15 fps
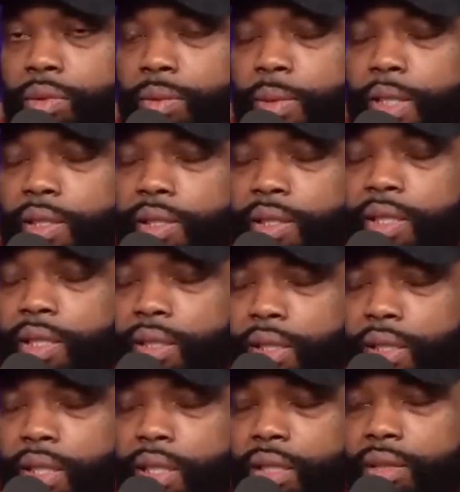Nobody know how to
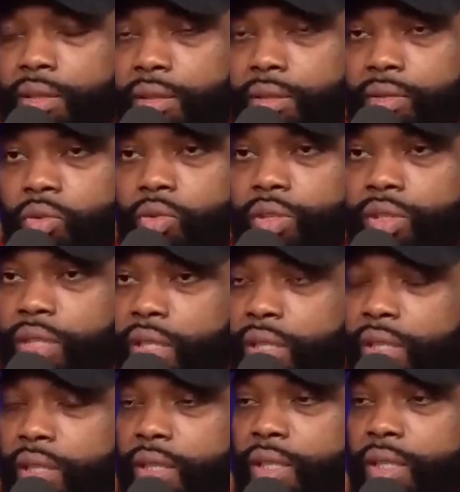talk. Whose
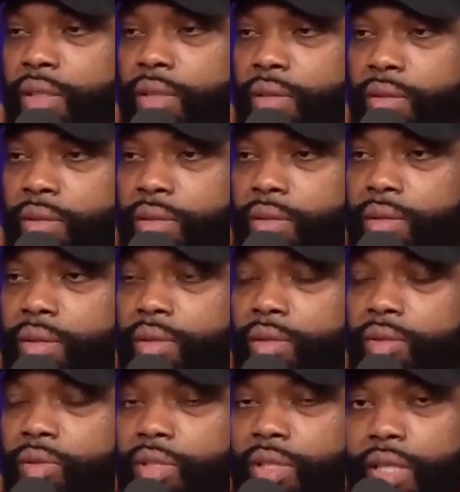gun is it? So
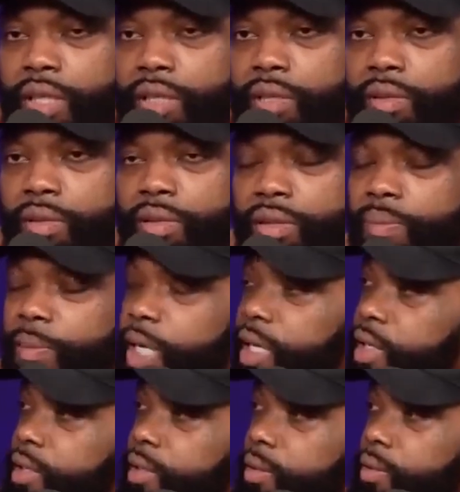you would say, yo, it's mine.